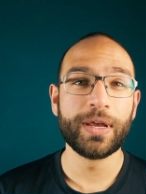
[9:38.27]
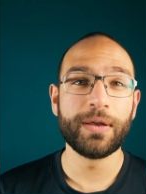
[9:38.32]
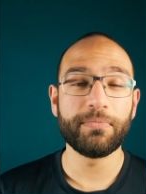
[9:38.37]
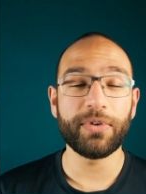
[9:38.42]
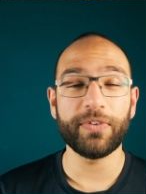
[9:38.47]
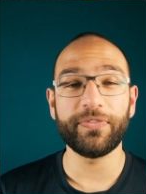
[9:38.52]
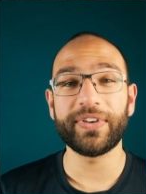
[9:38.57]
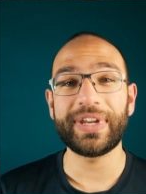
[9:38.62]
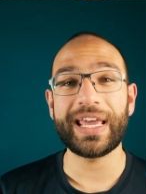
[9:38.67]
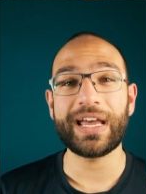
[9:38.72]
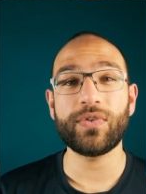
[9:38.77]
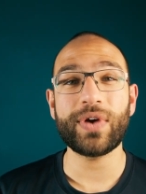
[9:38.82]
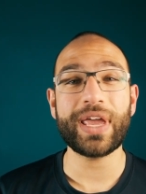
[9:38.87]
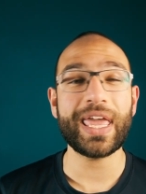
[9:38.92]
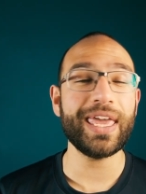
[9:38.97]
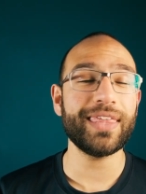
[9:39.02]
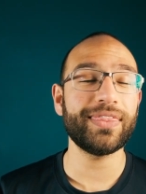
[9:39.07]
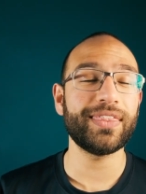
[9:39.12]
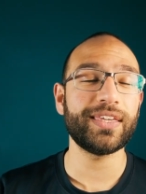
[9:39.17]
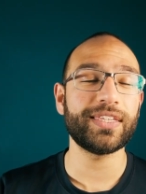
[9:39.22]
But for now,
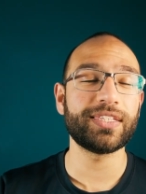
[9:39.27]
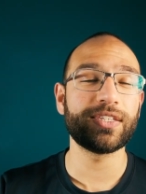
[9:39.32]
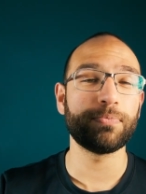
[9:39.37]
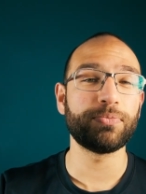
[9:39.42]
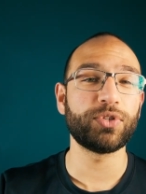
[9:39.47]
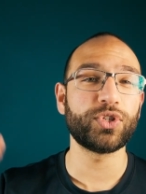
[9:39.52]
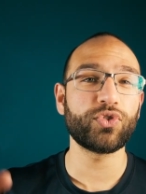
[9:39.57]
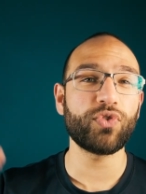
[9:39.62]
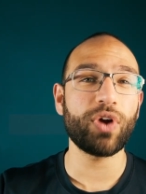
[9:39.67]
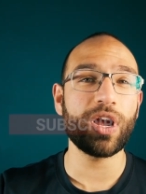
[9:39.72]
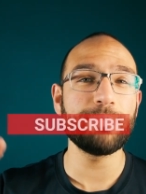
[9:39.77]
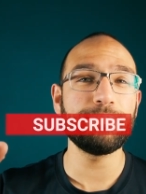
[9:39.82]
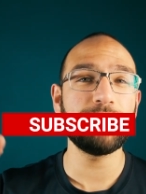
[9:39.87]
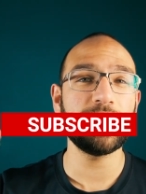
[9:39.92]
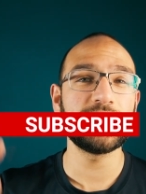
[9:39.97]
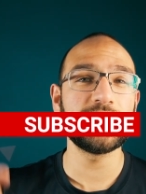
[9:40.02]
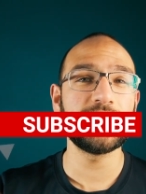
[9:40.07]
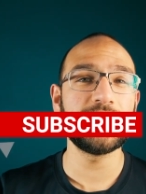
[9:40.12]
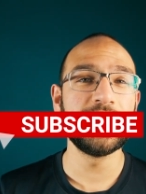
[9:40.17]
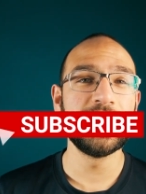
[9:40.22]
hit the subscribe
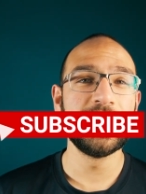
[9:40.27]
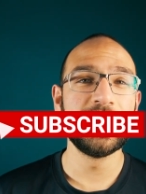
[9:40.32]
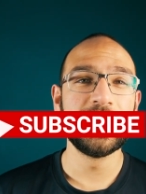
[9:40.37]
button,